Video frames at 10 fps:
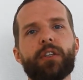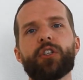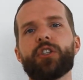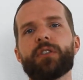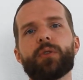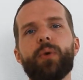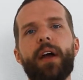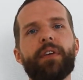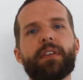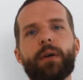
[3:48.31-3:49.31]
You just do
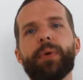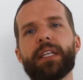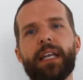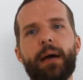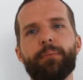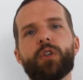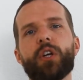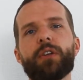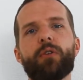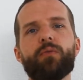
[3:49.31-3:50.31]
everything with an app. You
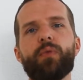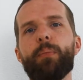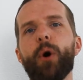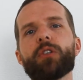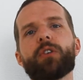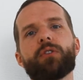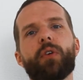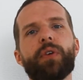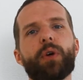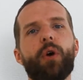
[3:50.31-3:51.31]
can remote
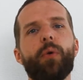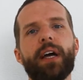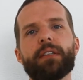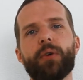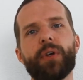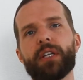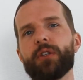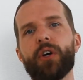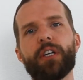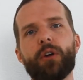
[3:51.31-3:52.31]
control your grow light, so you can
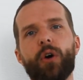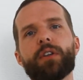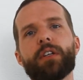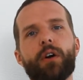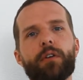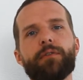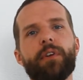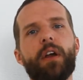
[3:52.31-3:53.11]
turn it on and off